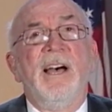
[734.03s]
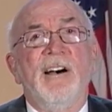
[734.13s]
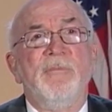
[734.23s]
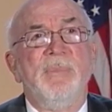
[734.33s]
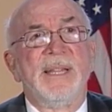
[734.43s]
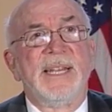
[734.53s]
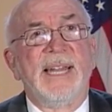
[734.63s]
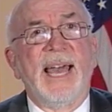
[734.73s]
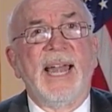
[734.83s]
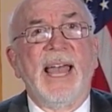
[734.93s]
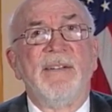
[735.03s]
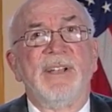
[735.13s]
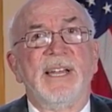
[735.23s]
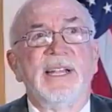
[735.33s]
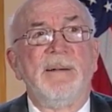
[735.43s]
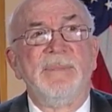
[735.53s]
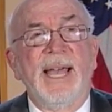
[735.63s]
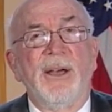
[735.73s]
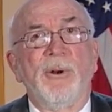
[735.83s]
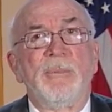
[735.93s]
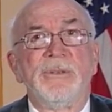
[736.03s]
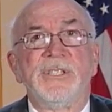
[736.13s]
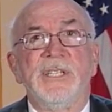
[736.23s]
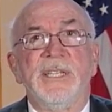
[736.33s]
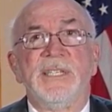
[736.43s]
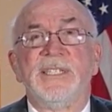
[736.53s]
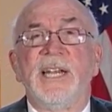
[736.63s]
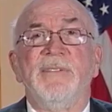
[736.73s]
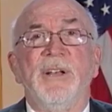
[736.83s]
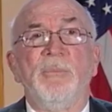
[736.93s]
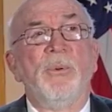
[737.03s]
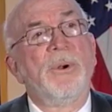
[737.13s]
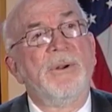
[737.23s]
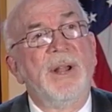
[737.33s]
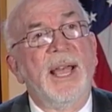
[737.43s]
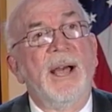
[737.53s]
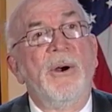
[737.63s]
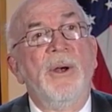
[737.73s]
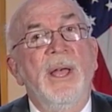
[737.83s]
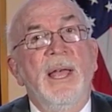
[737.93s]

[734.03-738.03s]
of building that and having it come down almost to the Sunnyvale border now.